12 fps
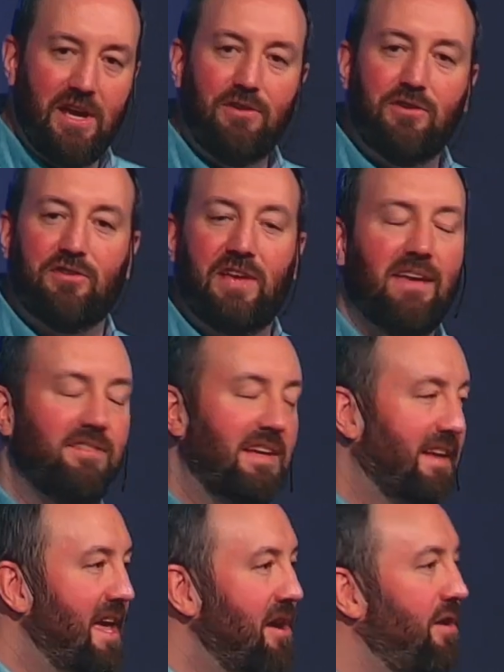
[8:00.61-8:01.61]
Jesus, as
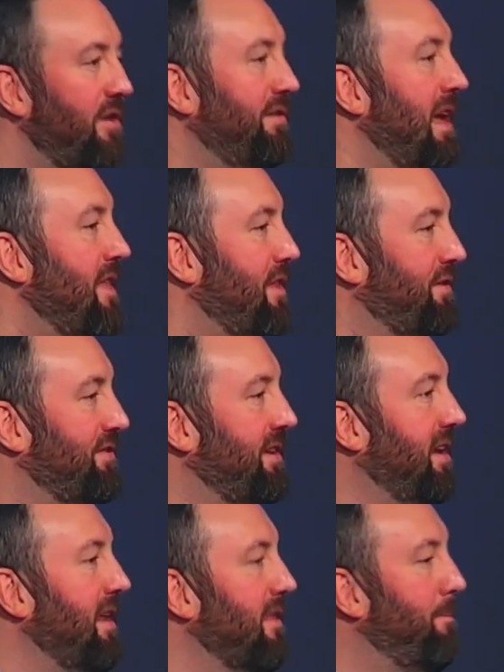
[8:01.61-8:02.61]
he enters the
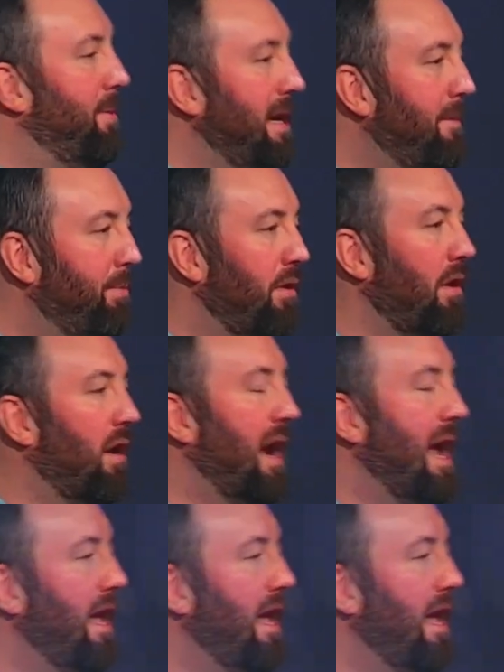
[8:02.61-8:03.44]
city, the people are